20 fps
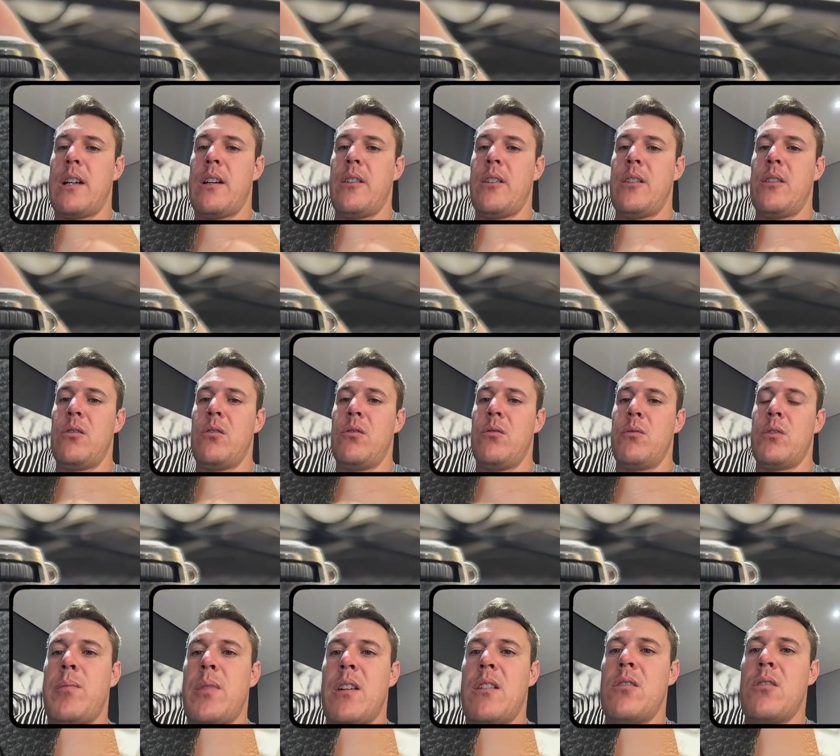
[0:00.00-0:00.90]
High-Res Zoom.
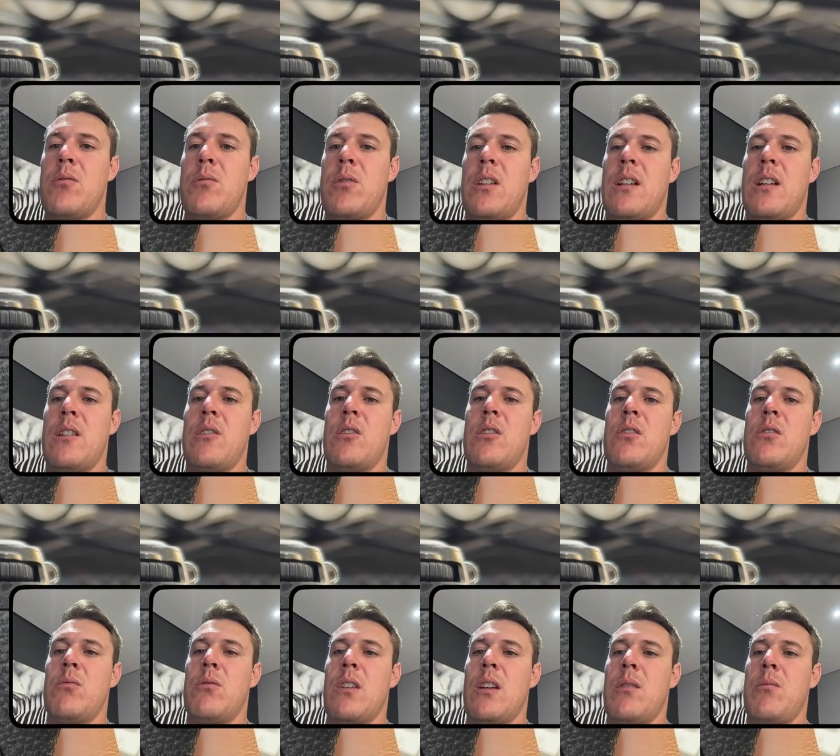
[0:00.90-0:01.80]
Power Zoom and High-Res
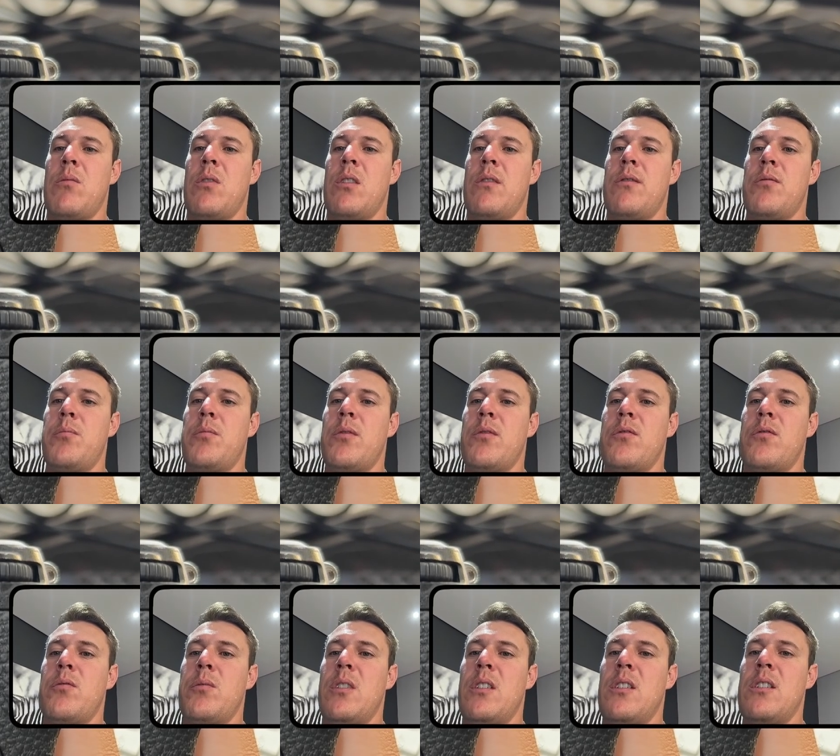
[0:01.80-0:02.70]
Zoom can be
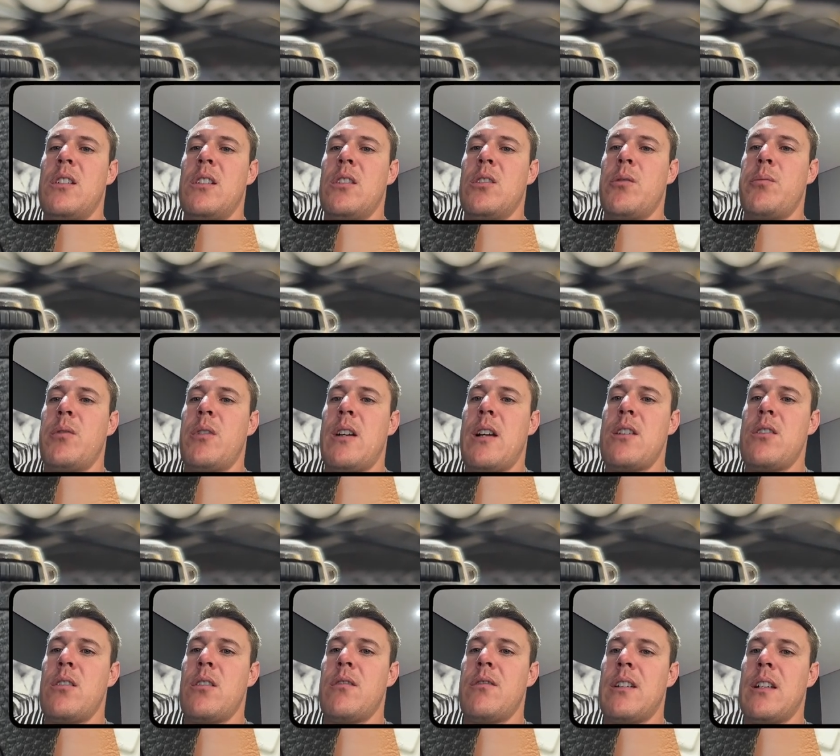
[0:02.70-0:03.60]
performed in a single
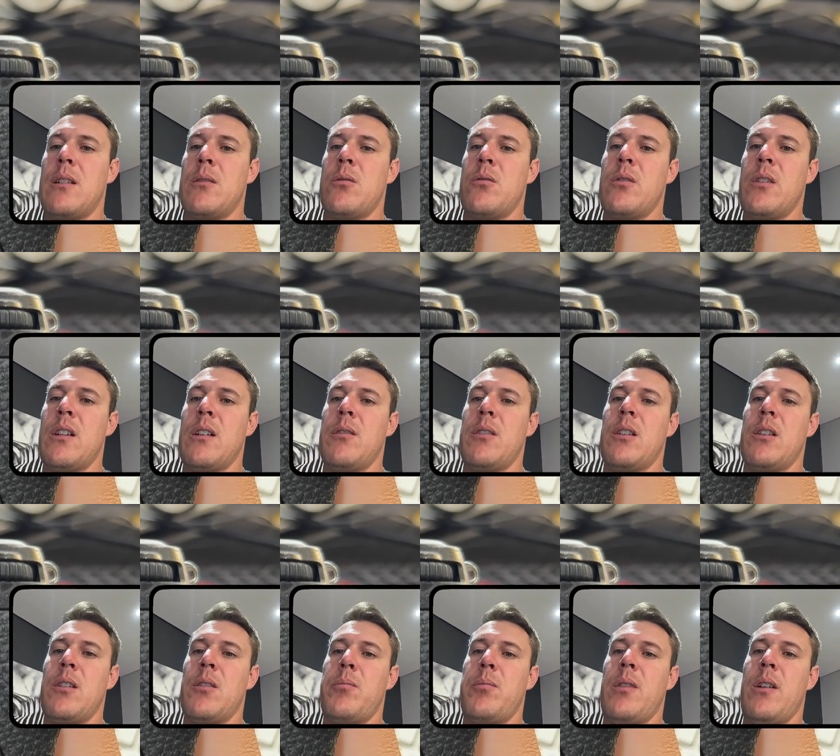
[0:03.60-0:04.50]
operation available when
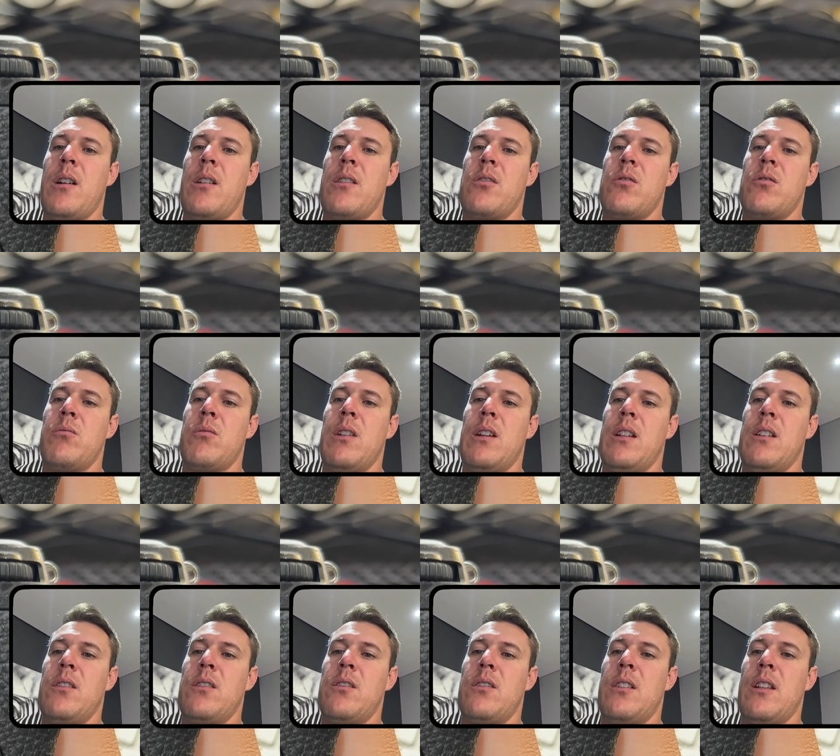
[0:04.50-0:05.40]
a Power Zoom
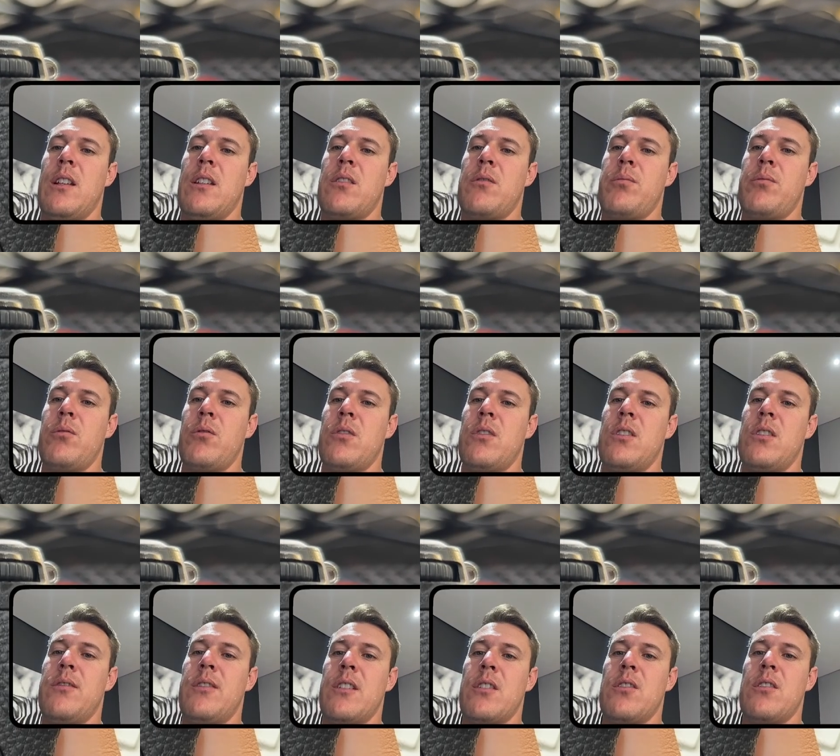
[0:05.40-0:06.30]
lens that supports
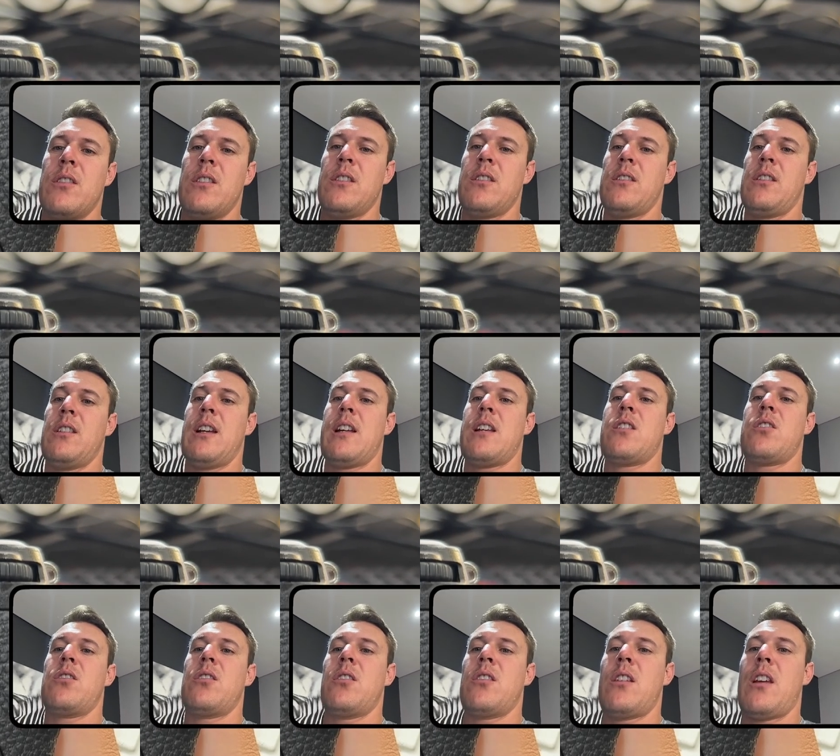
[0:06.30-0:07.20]
this function is
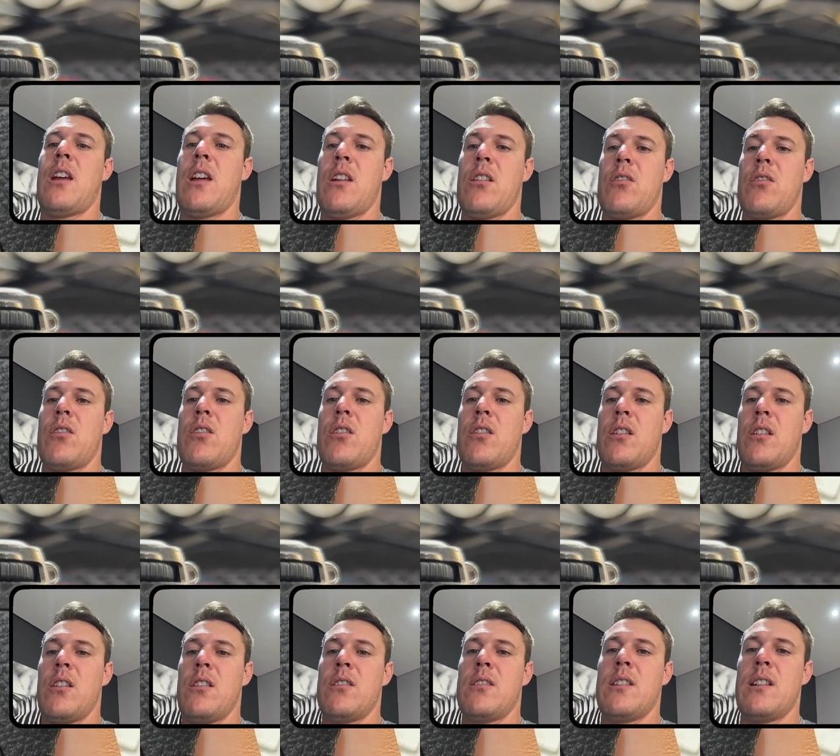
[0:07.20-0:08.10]
attached and on
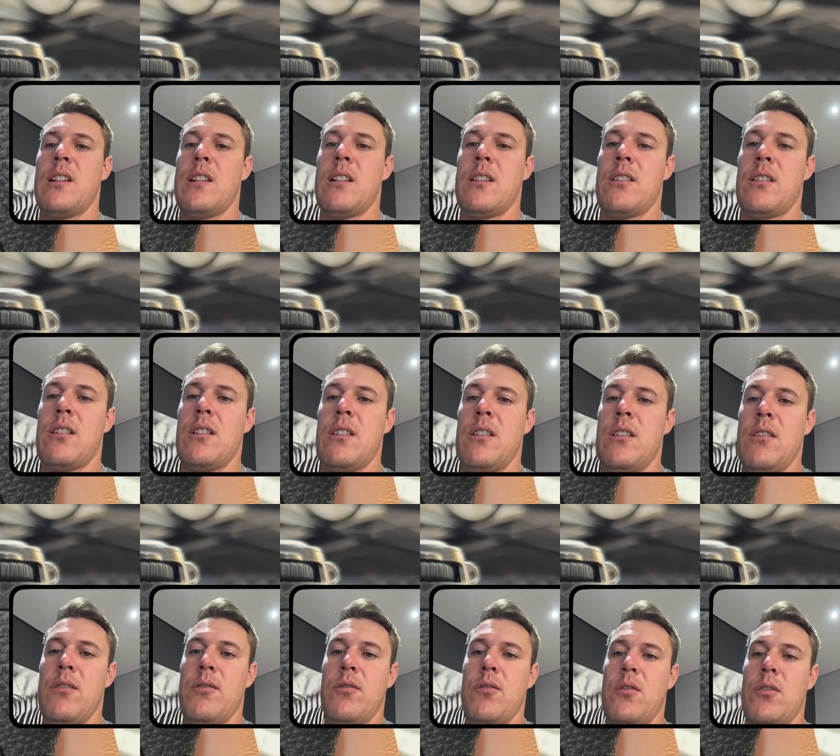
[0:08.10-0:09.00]
in selected
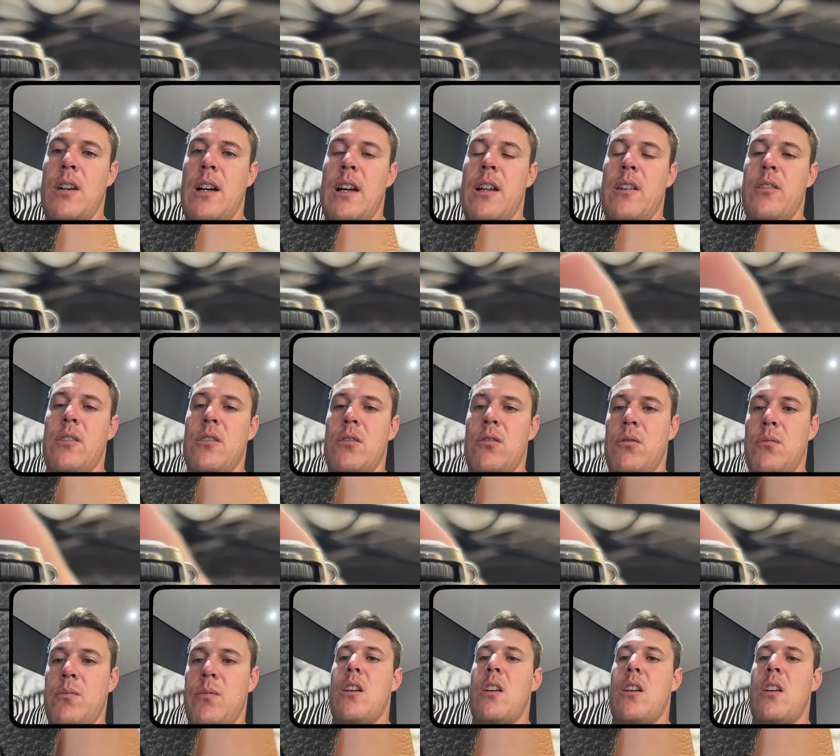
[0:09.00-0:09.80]
for High-Res zoom.